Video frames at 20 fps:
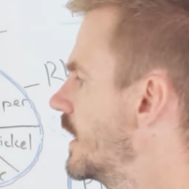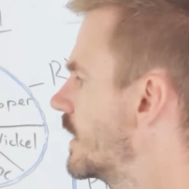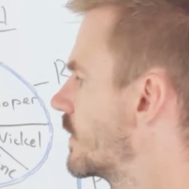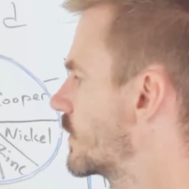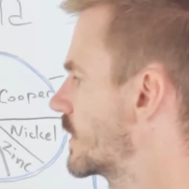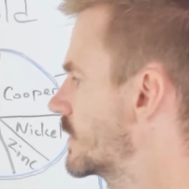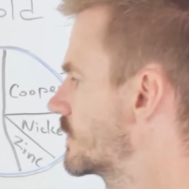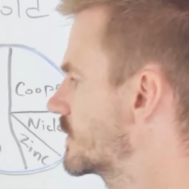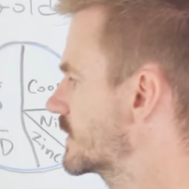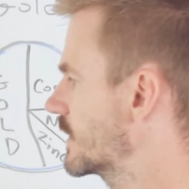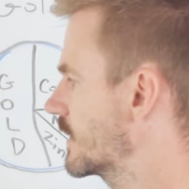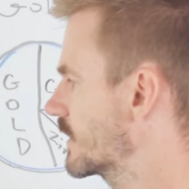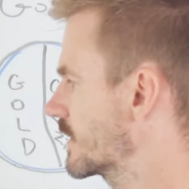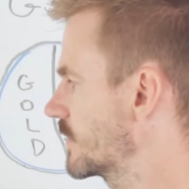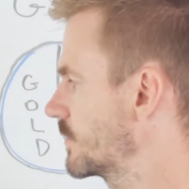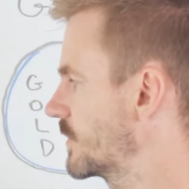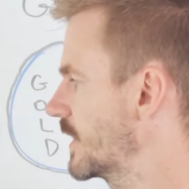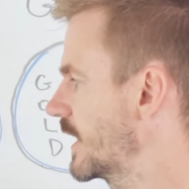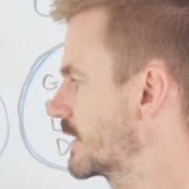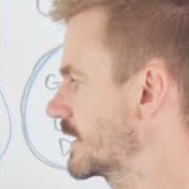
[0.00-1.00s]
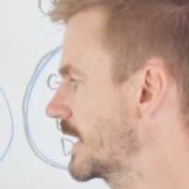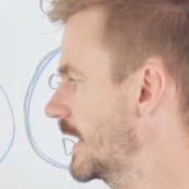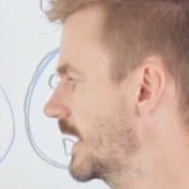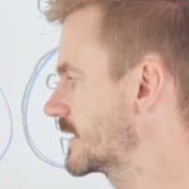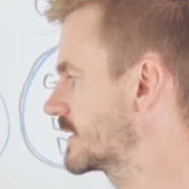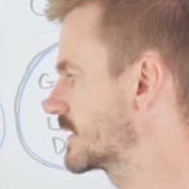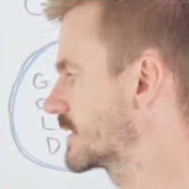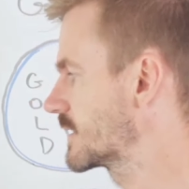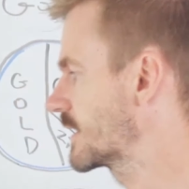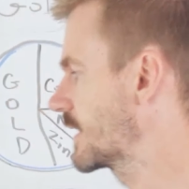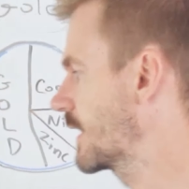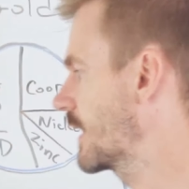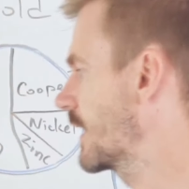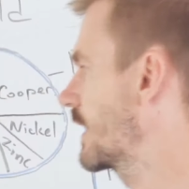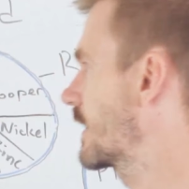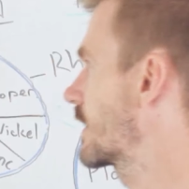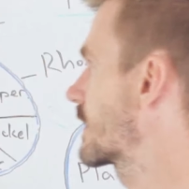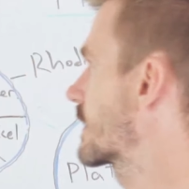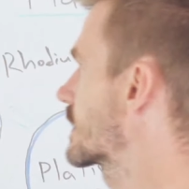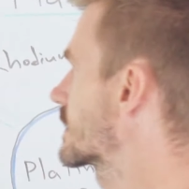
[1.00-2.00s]
When we're talking about 18
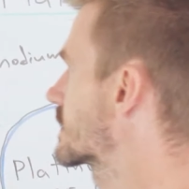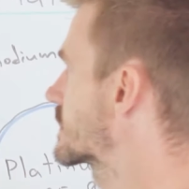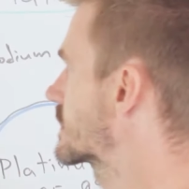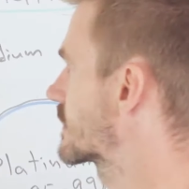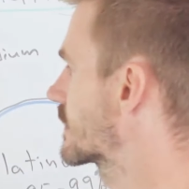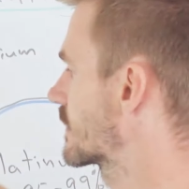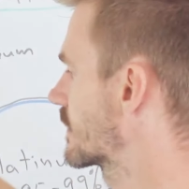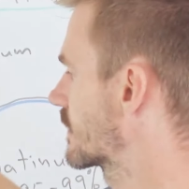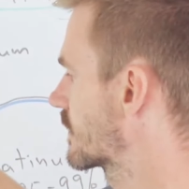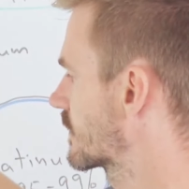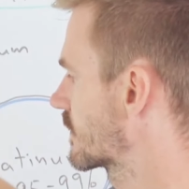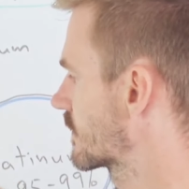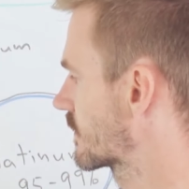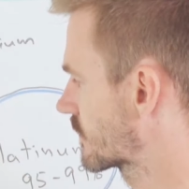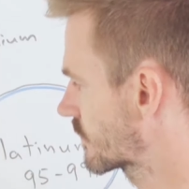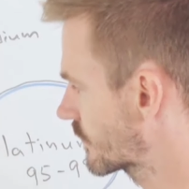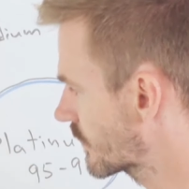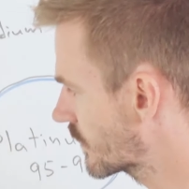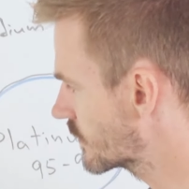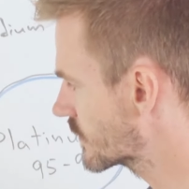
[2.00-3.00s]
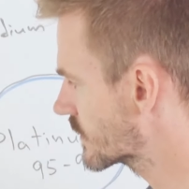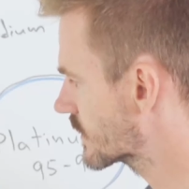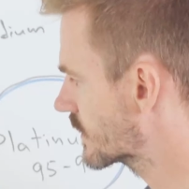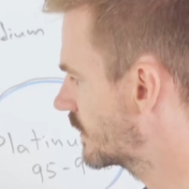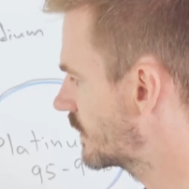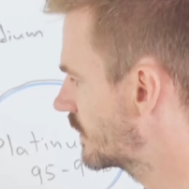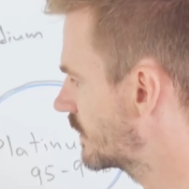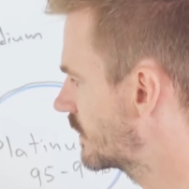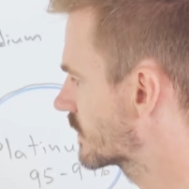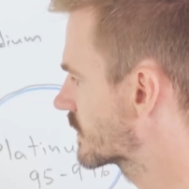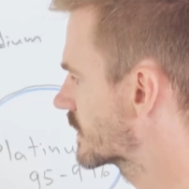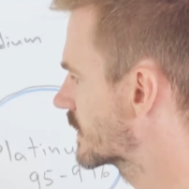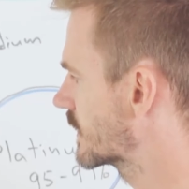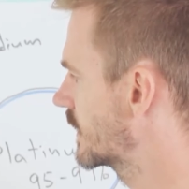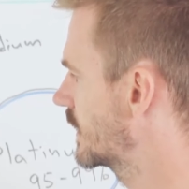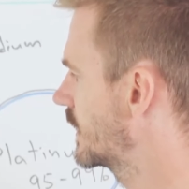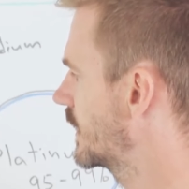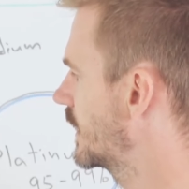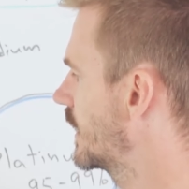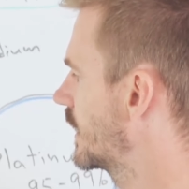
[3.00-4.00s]
karat rose gold,
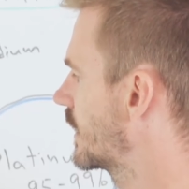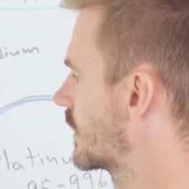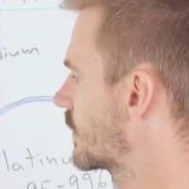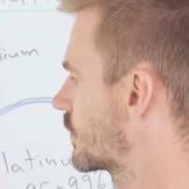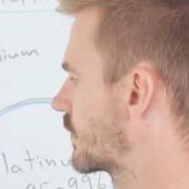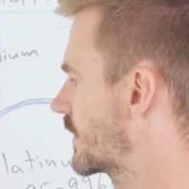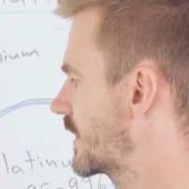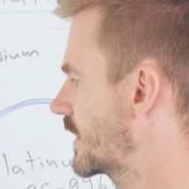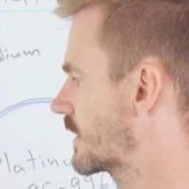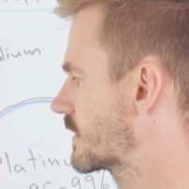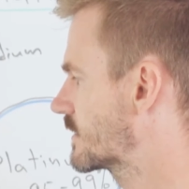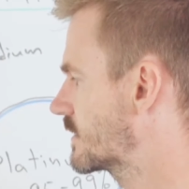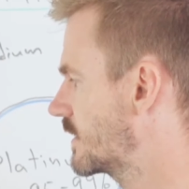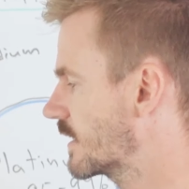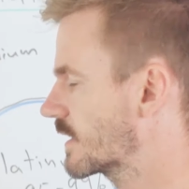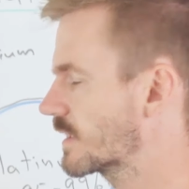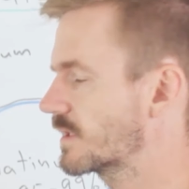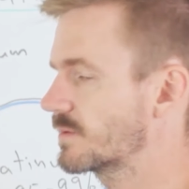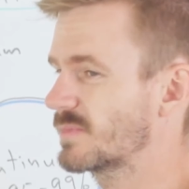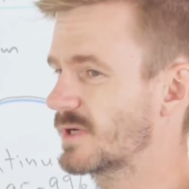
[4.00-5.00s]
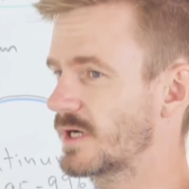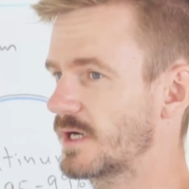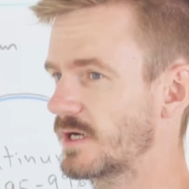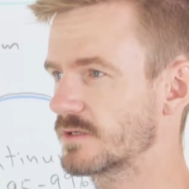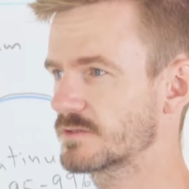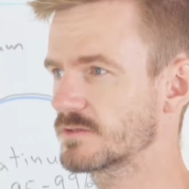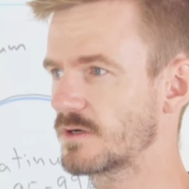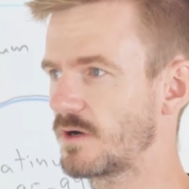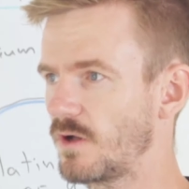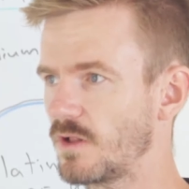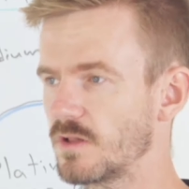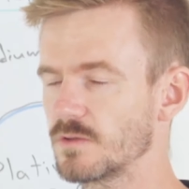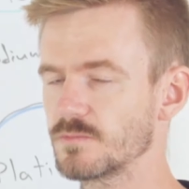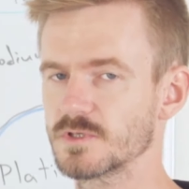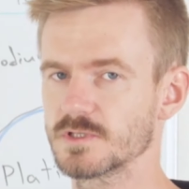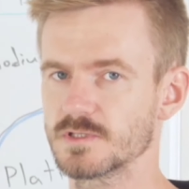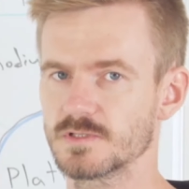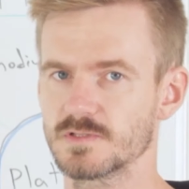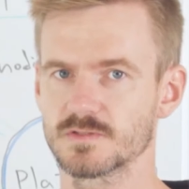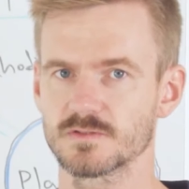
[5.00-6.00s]
we're talking about
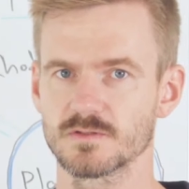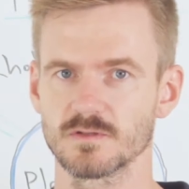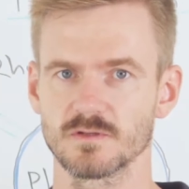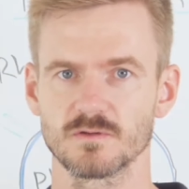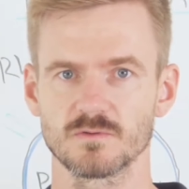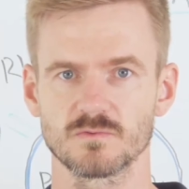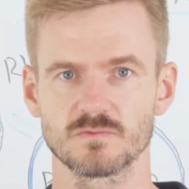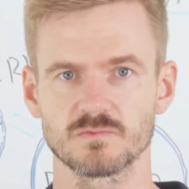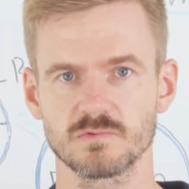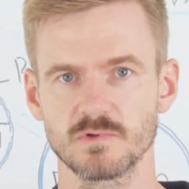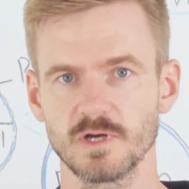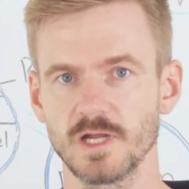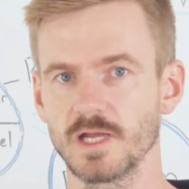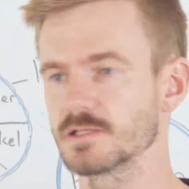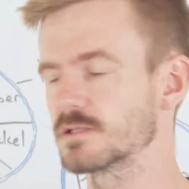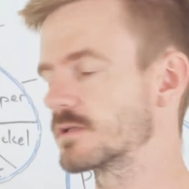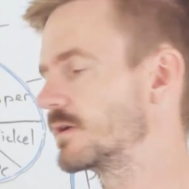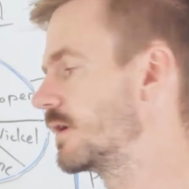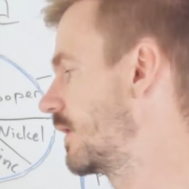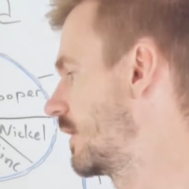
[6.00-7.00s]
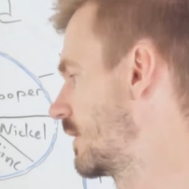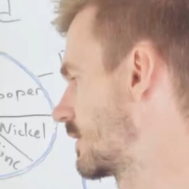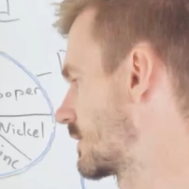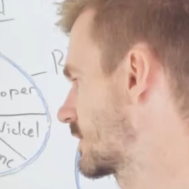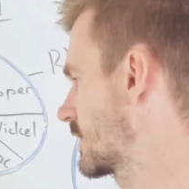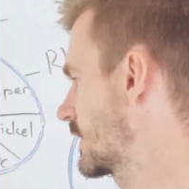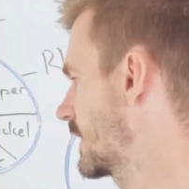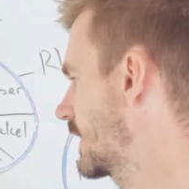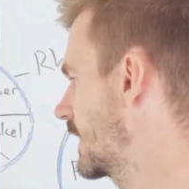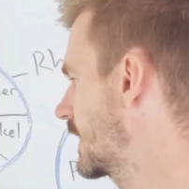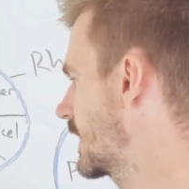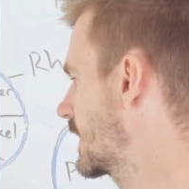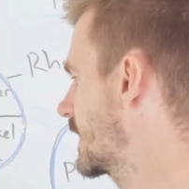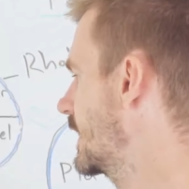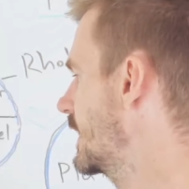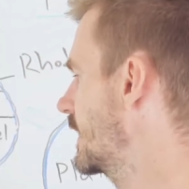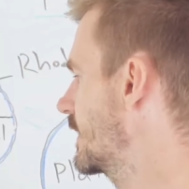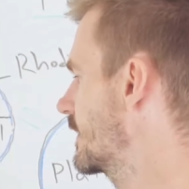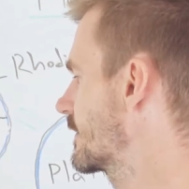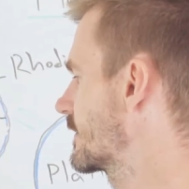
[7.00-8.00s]
almost red gold. And
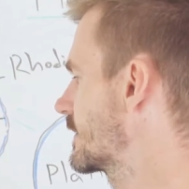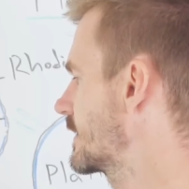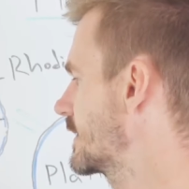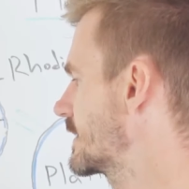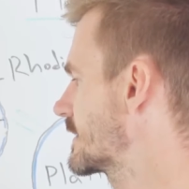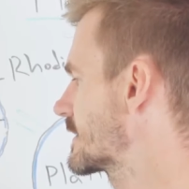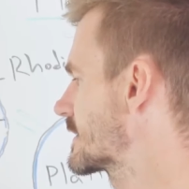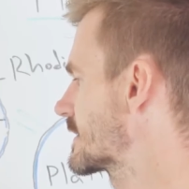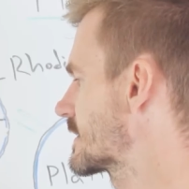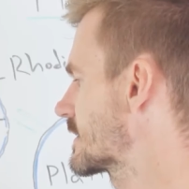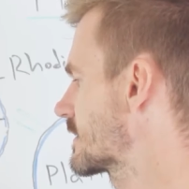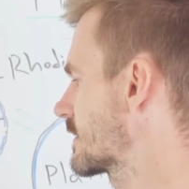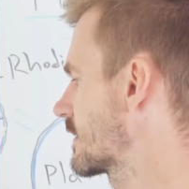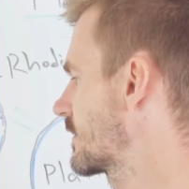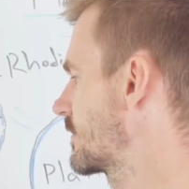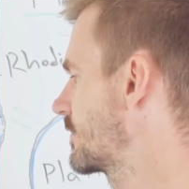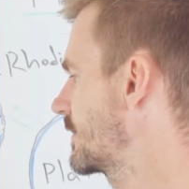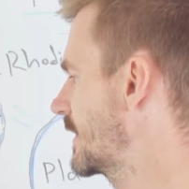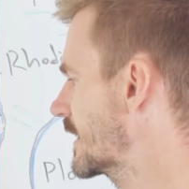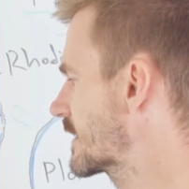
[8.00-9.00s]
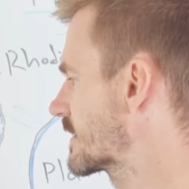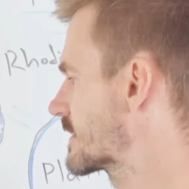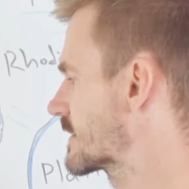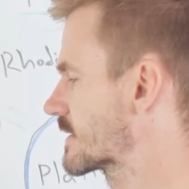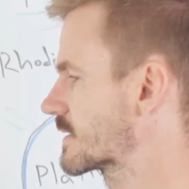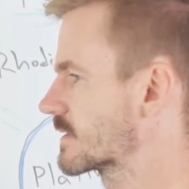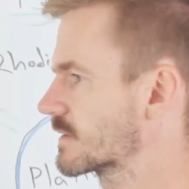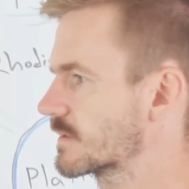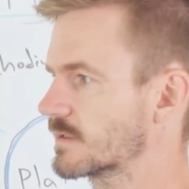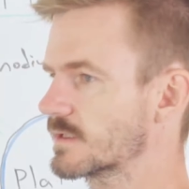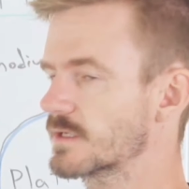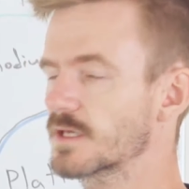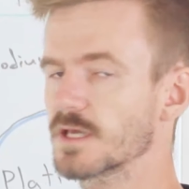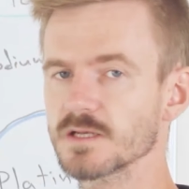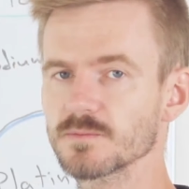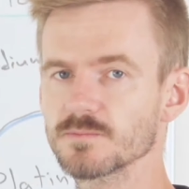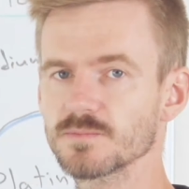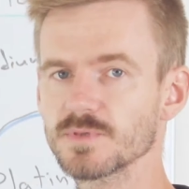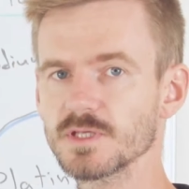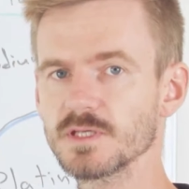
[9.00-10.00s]
again, this mix
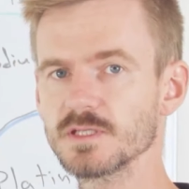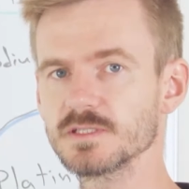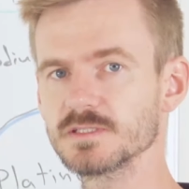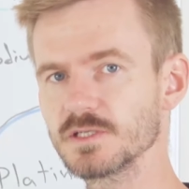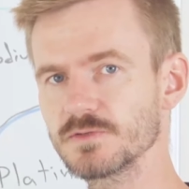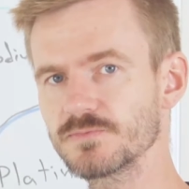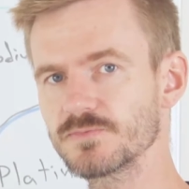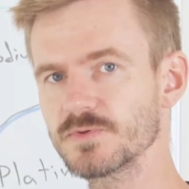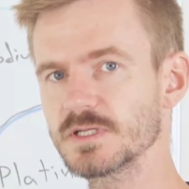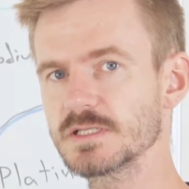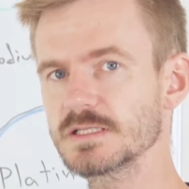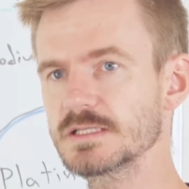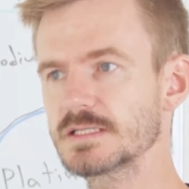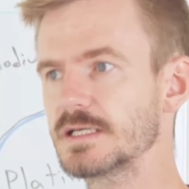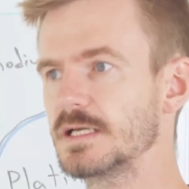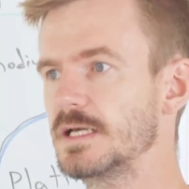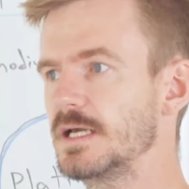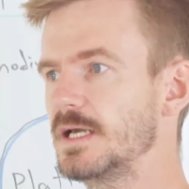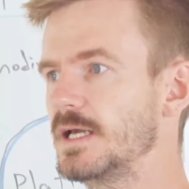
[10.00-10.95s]
can be different,